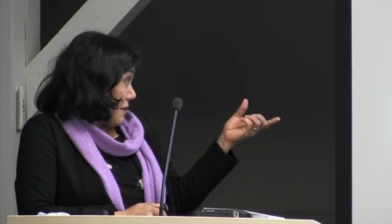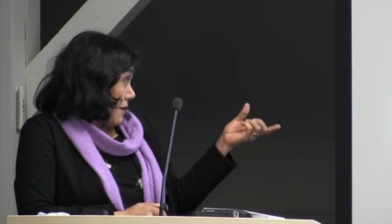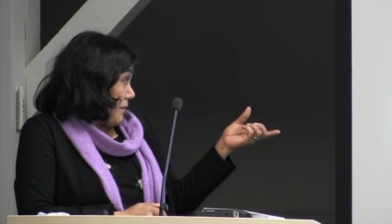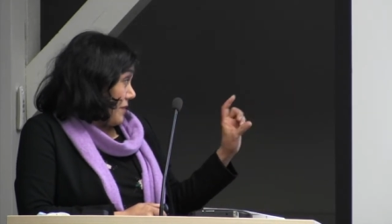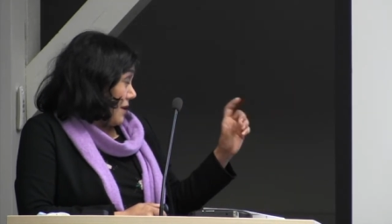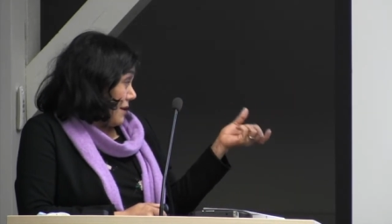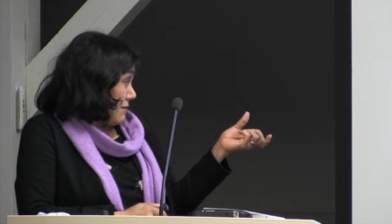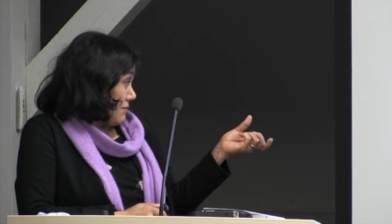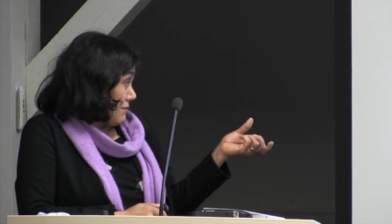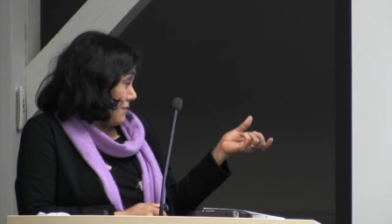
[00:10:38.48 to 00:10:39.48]
is the
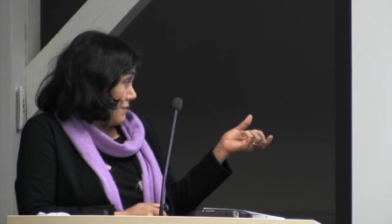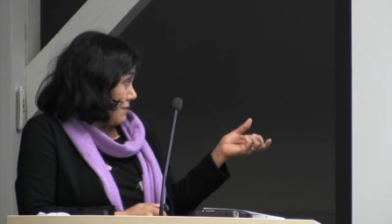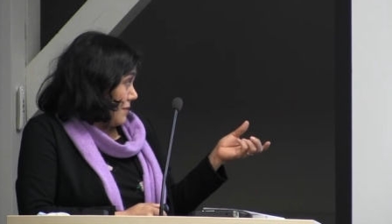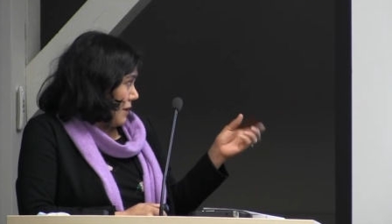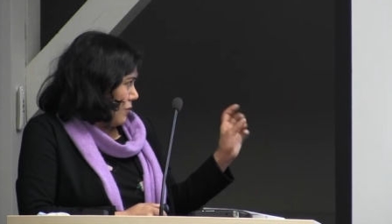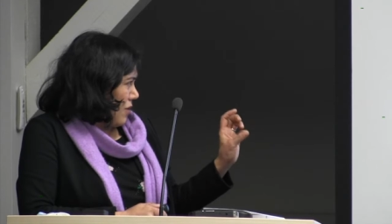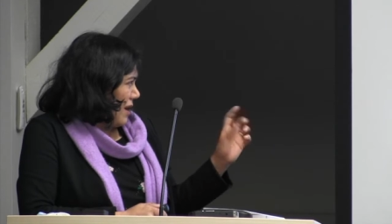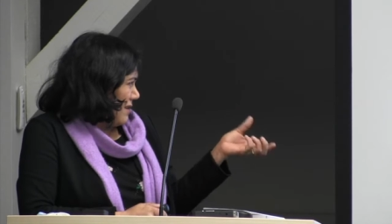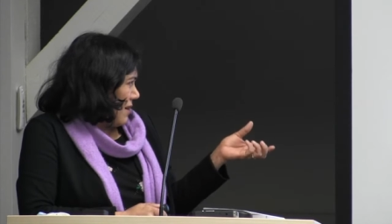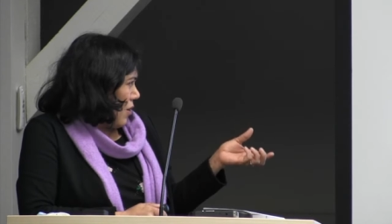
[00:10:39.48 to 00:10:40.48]

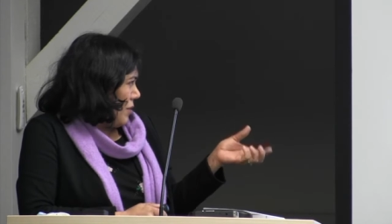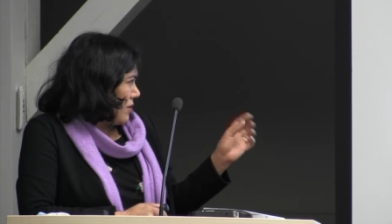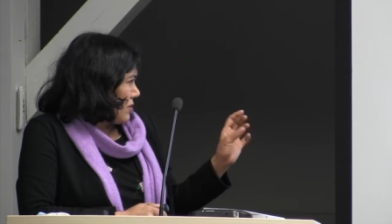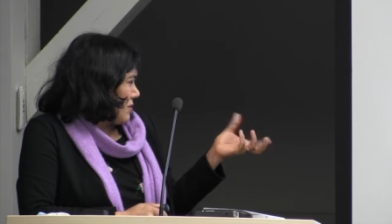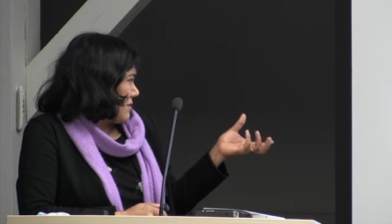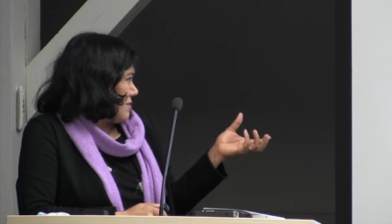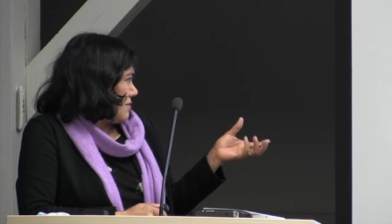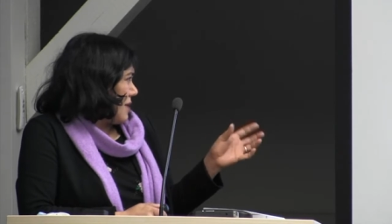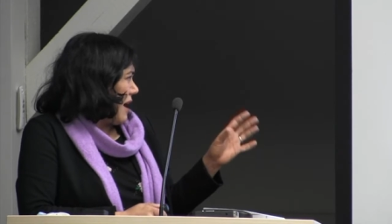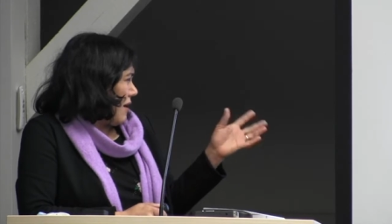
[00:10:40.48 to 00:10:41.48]
1 hour or
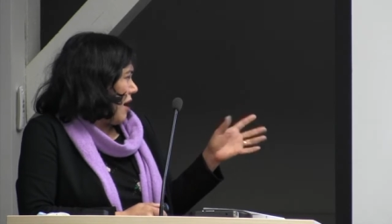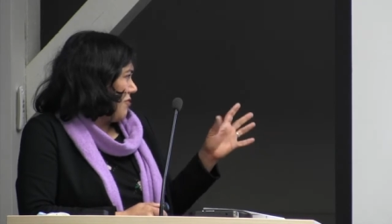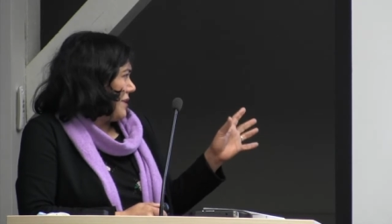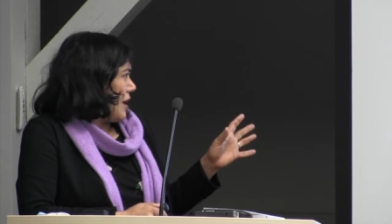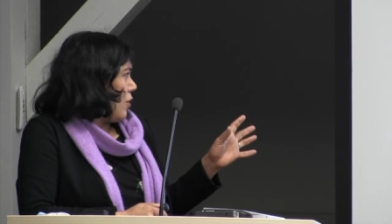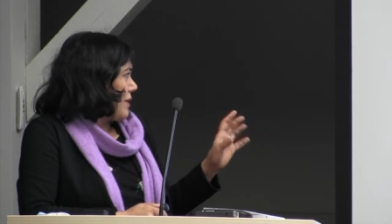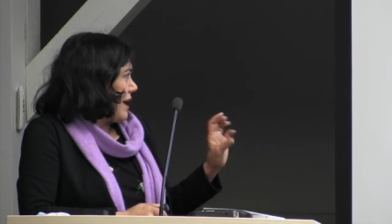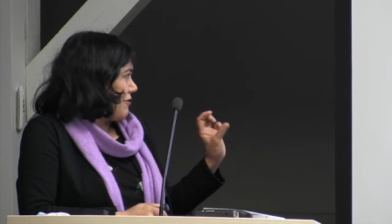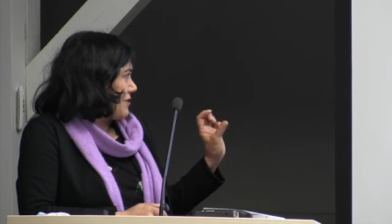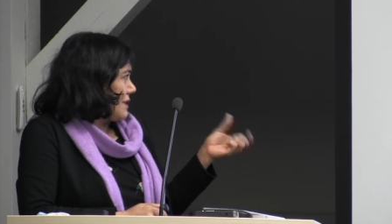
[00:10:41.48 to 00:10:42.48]
the half an hour
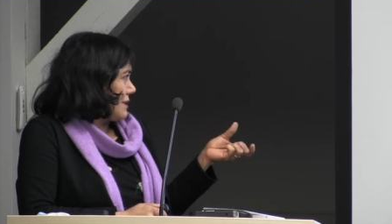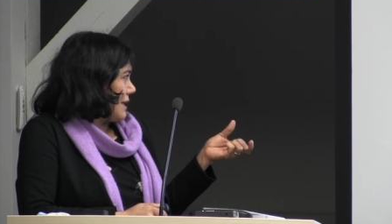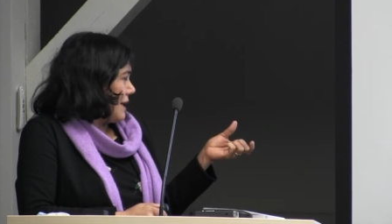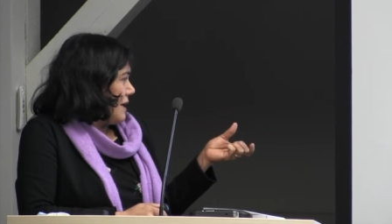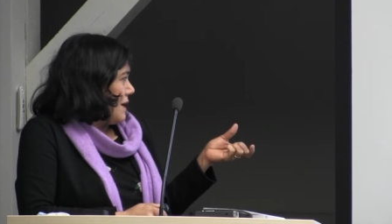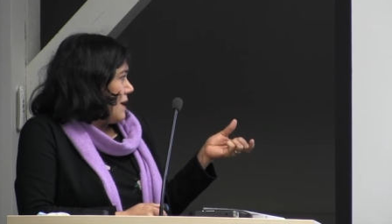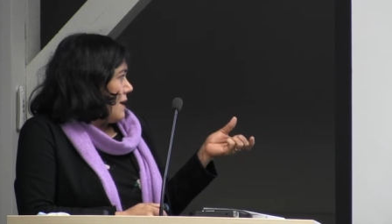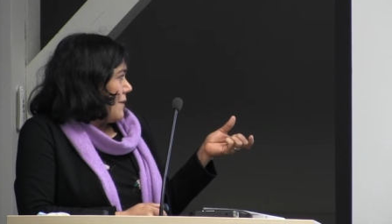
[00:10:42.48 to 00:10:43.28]
after the